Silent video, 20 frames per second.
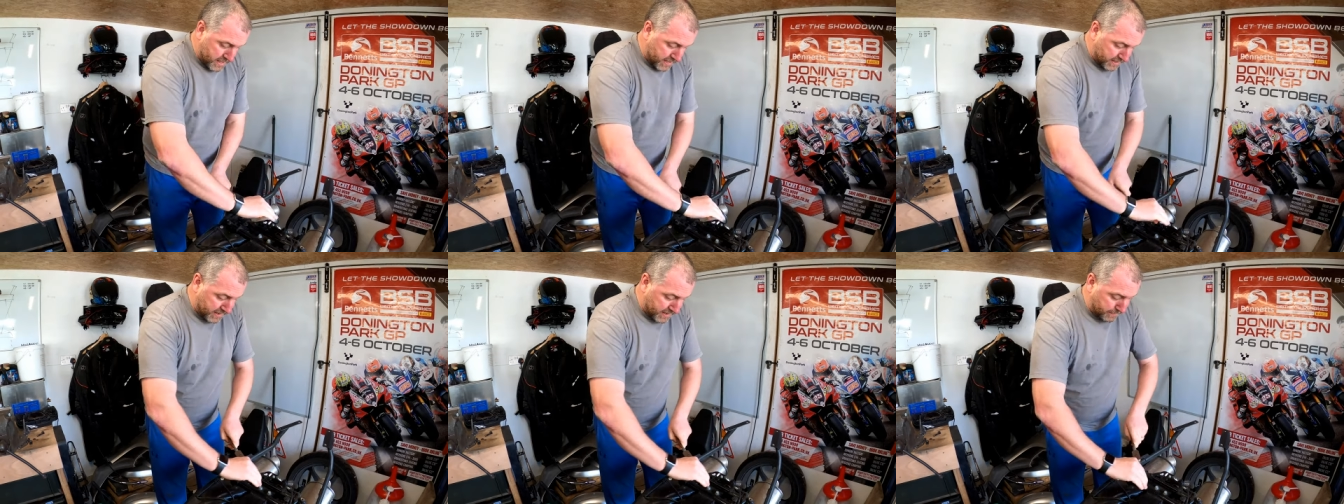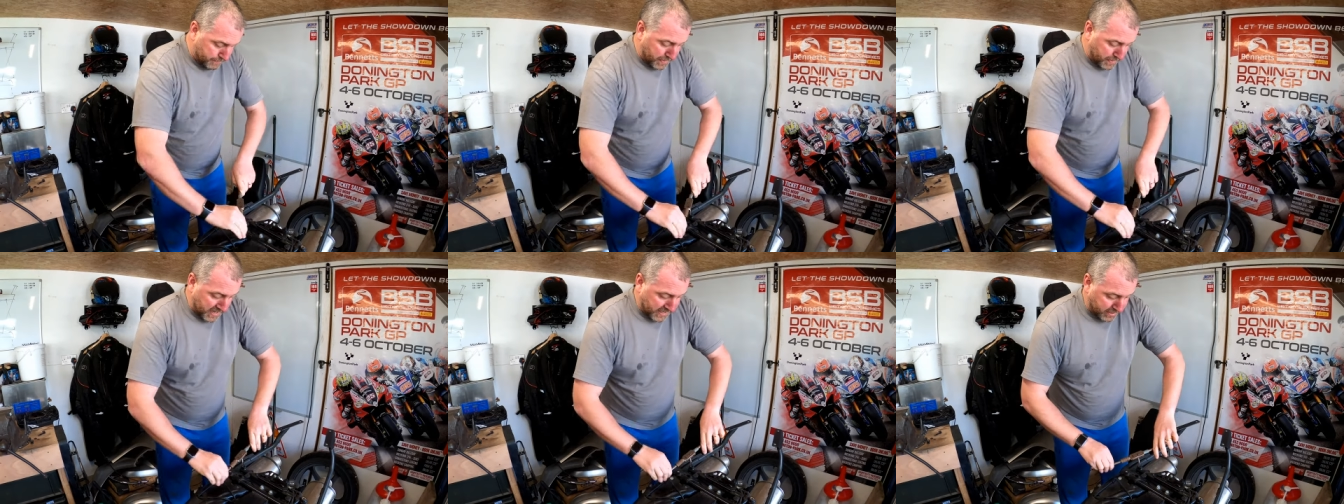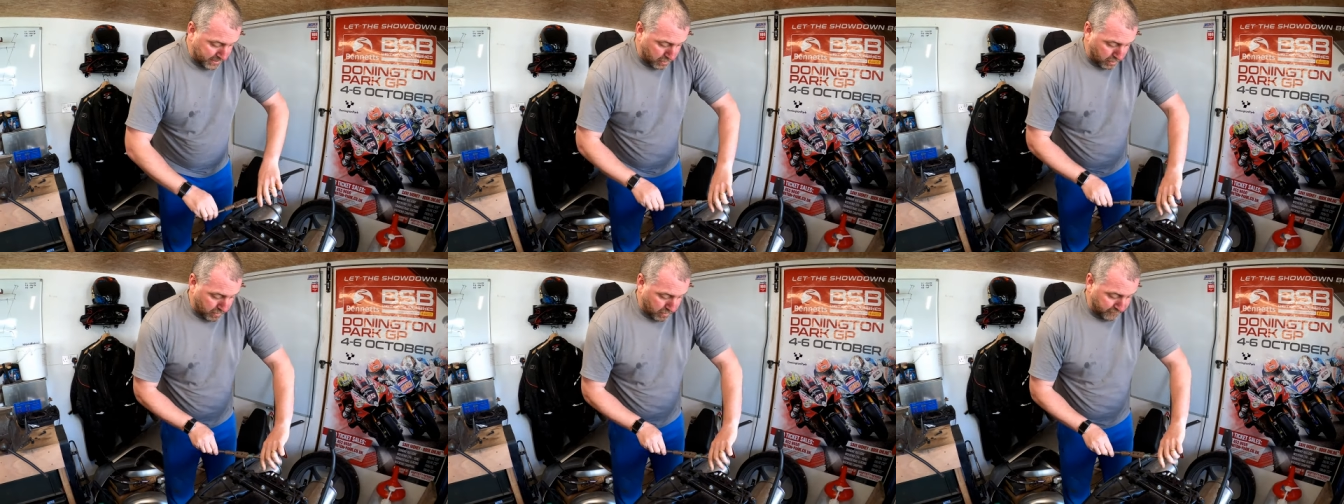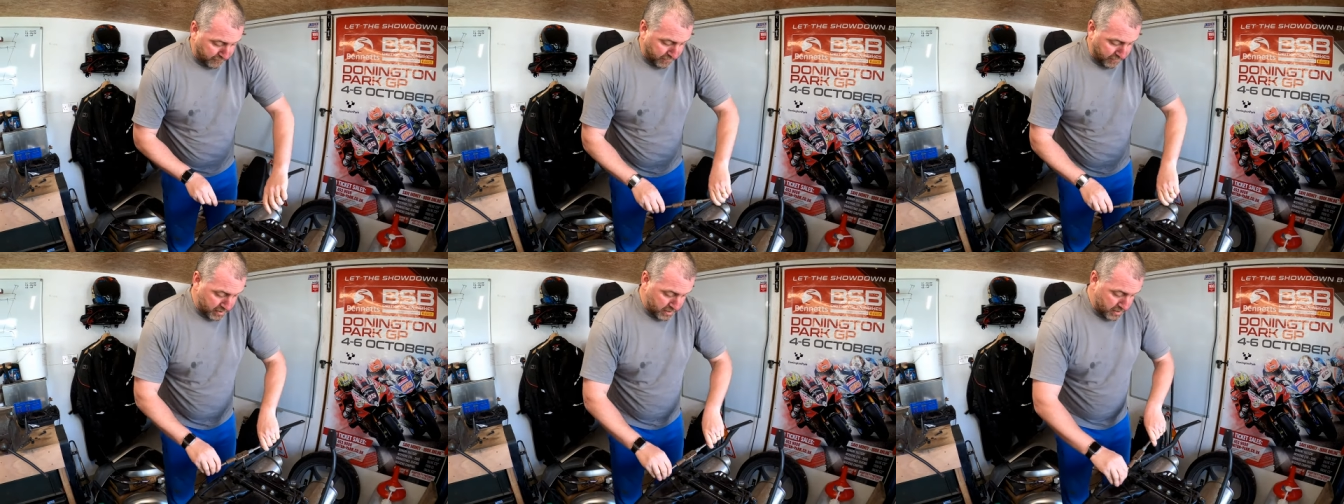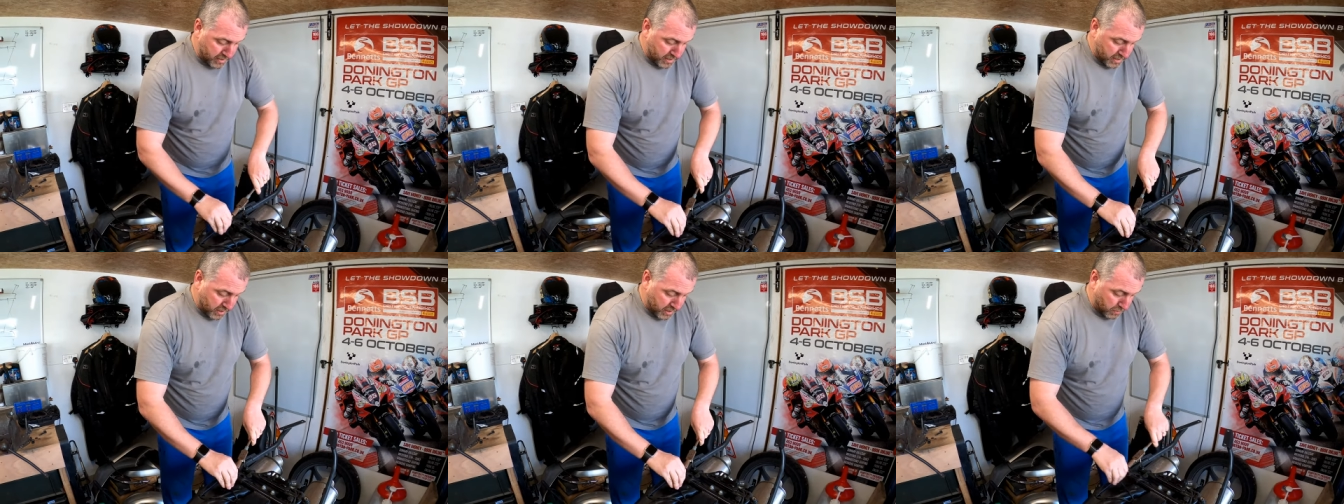and then back it off
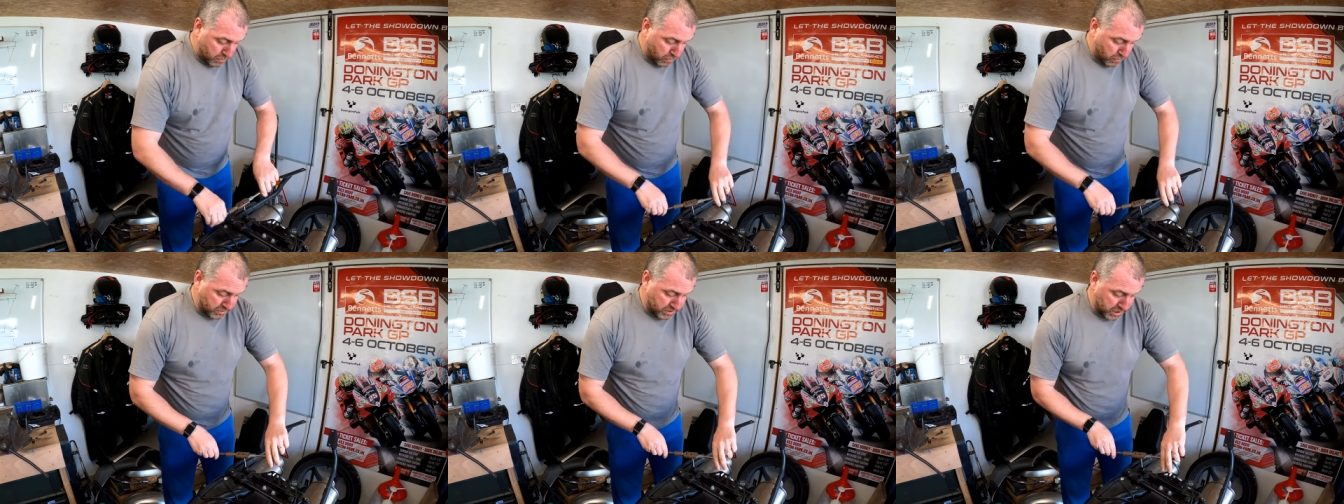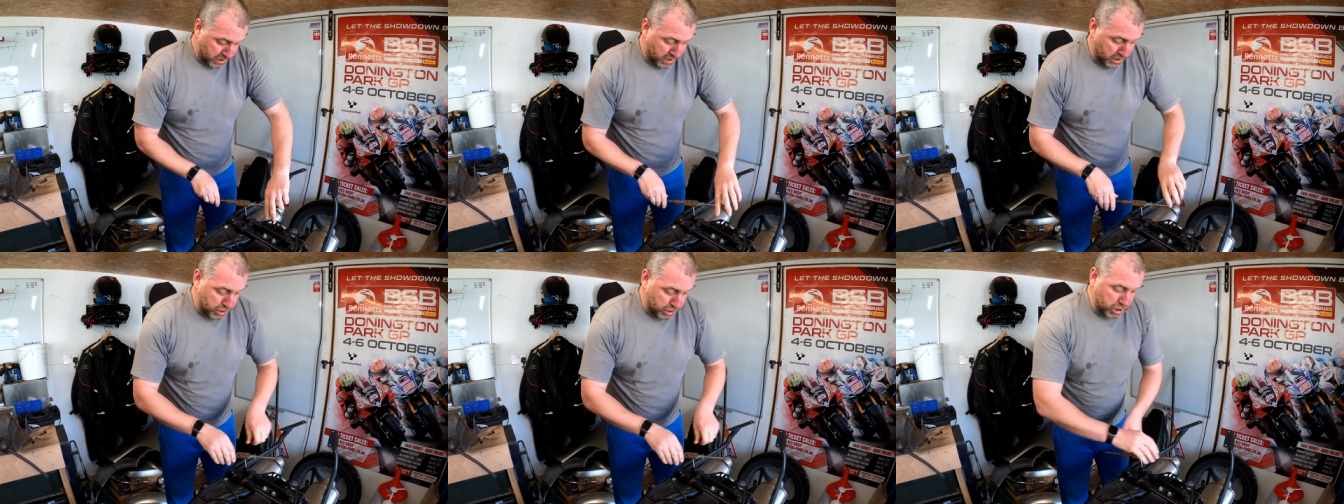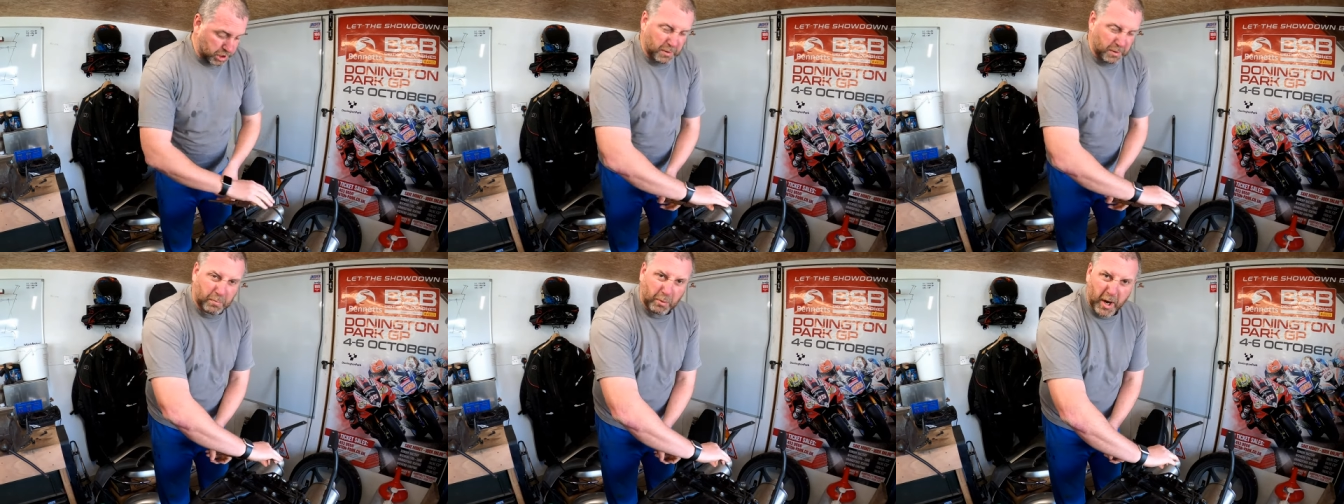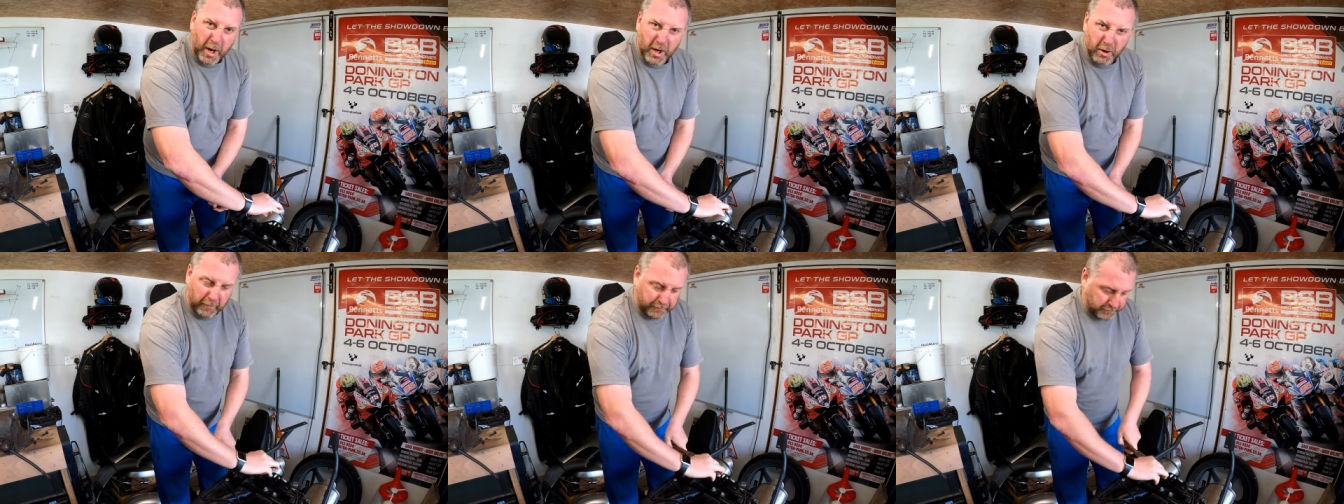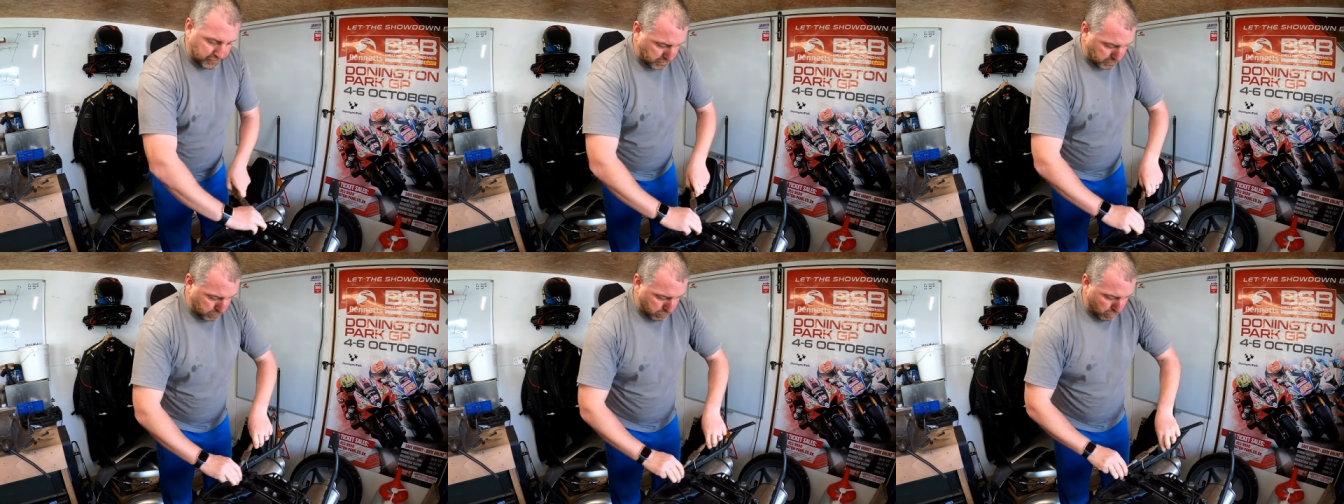quarter turn just to break
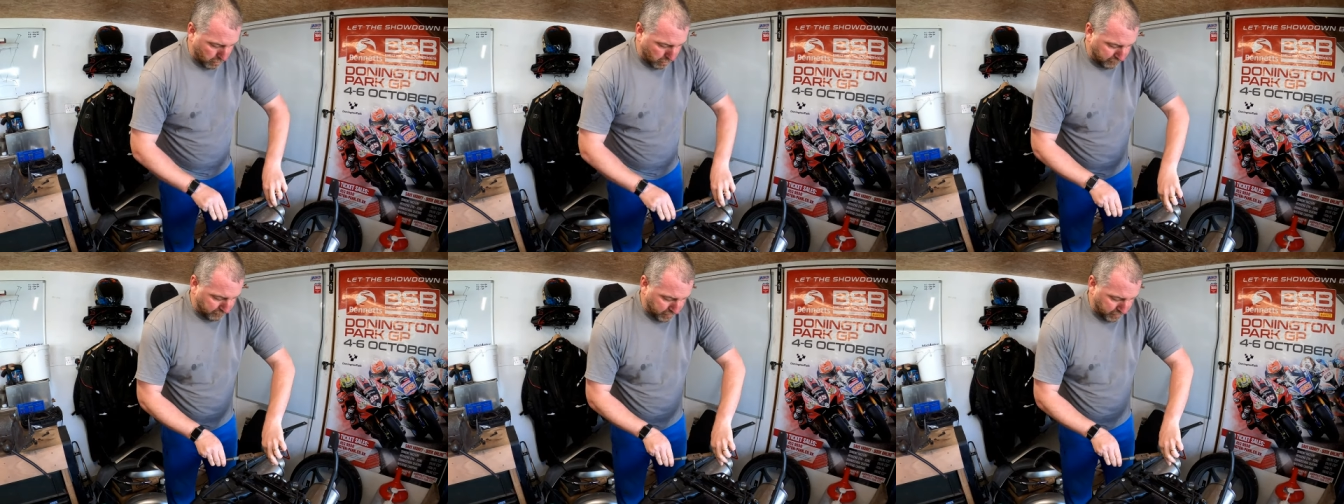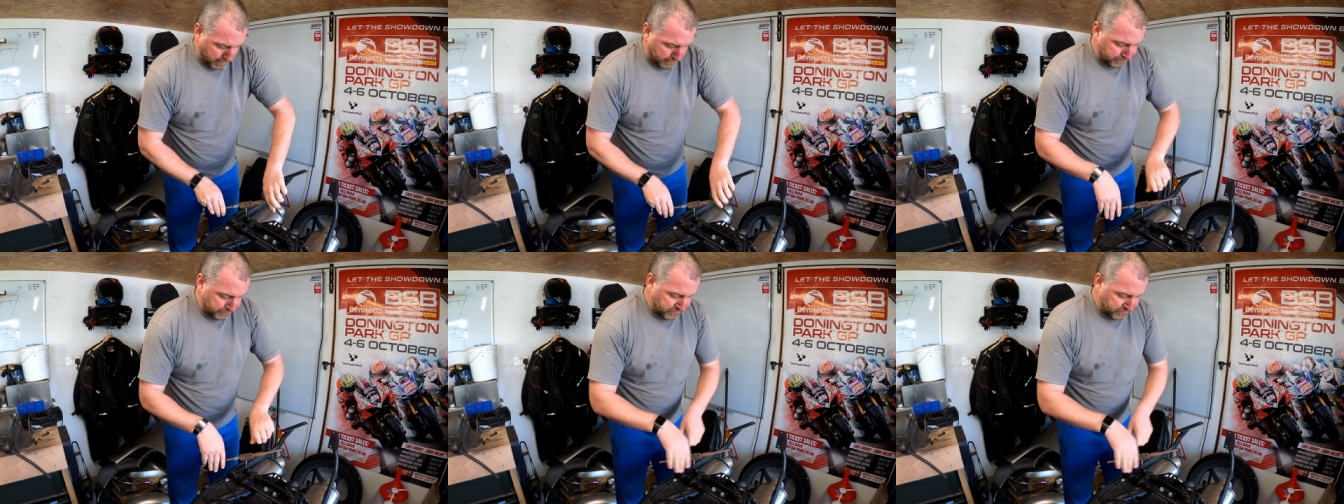off the swarf